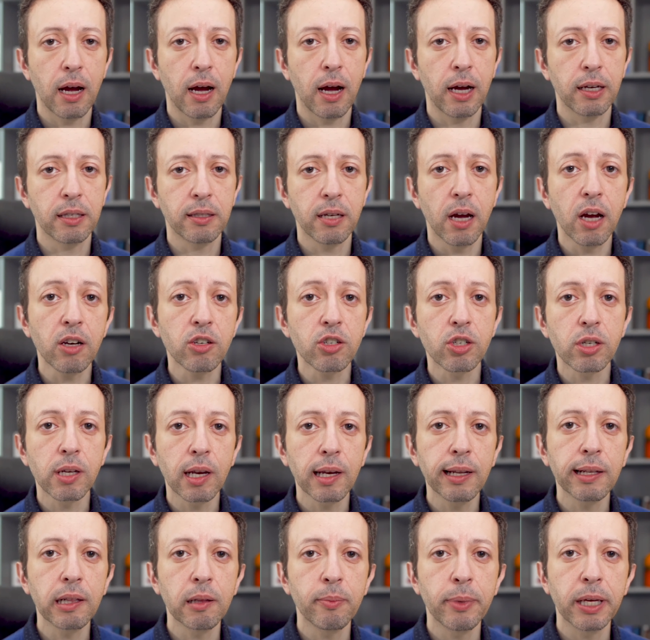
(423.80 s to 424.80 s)
I touched a
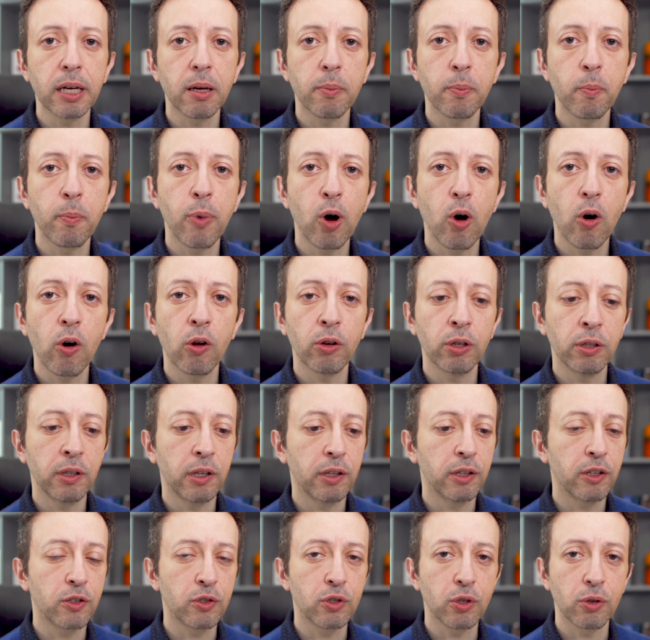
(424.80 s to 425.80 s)
little bit upon
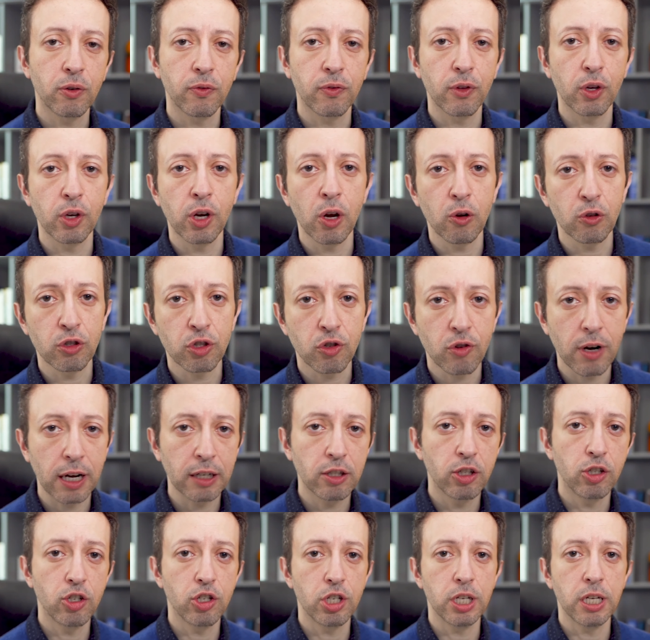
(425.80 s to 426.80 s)
the sort of the no
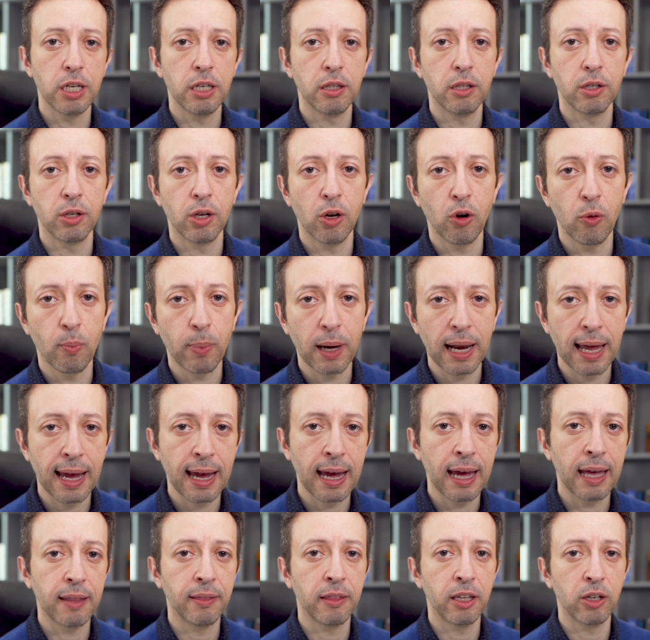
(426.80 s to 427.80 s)
strategy, the no
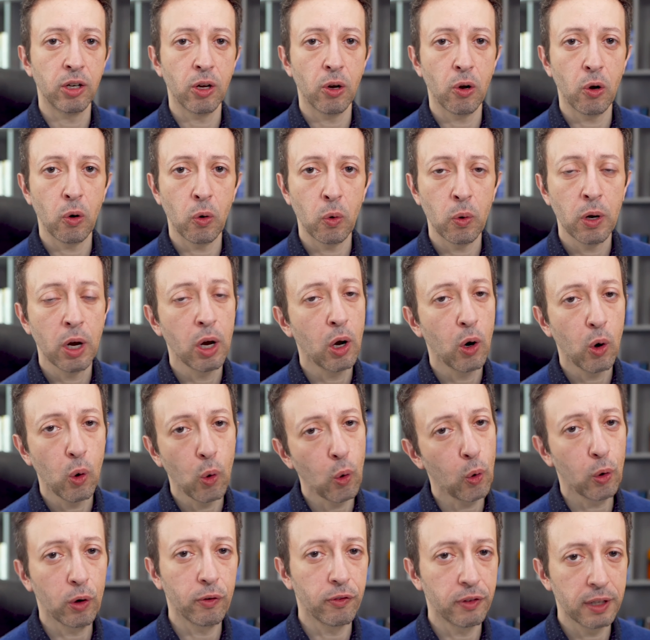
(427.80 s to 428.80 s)
plan, the no,
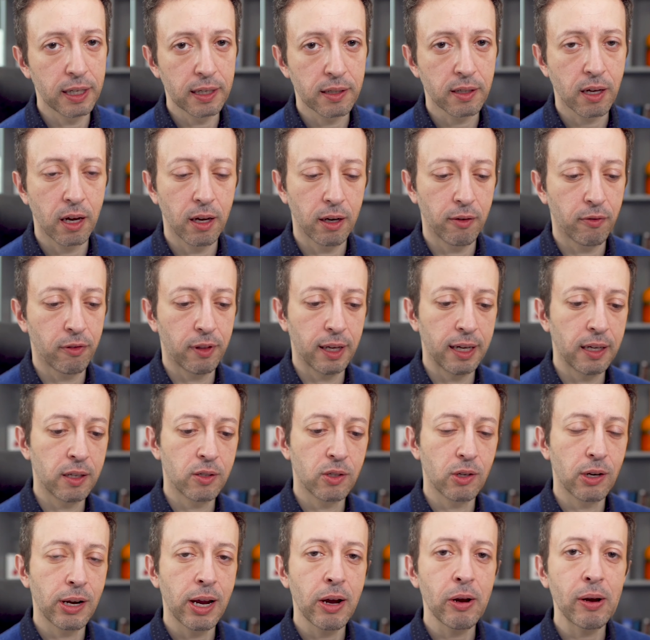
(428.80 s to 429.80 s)
all of these kind of things.
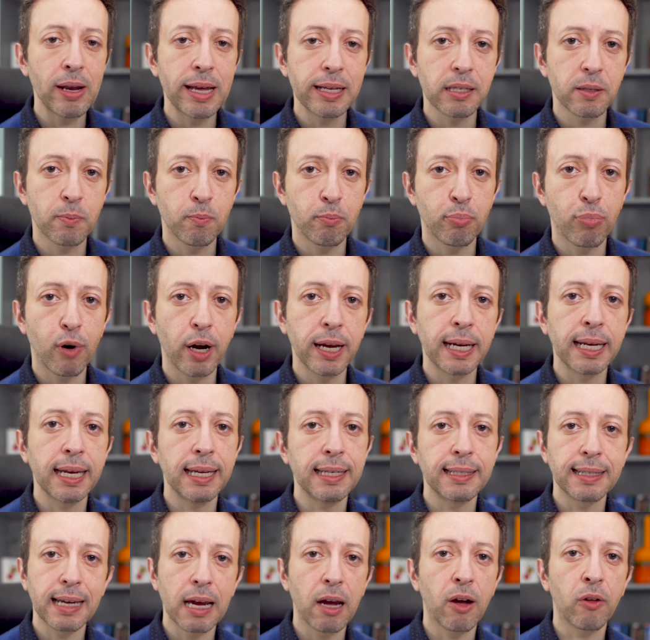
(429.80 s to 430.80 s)
So now let's break
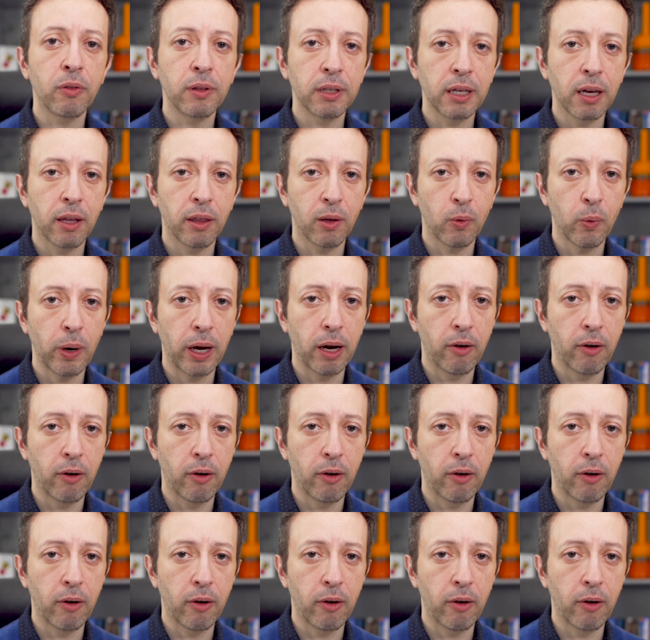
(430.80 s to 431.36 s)
it down the other way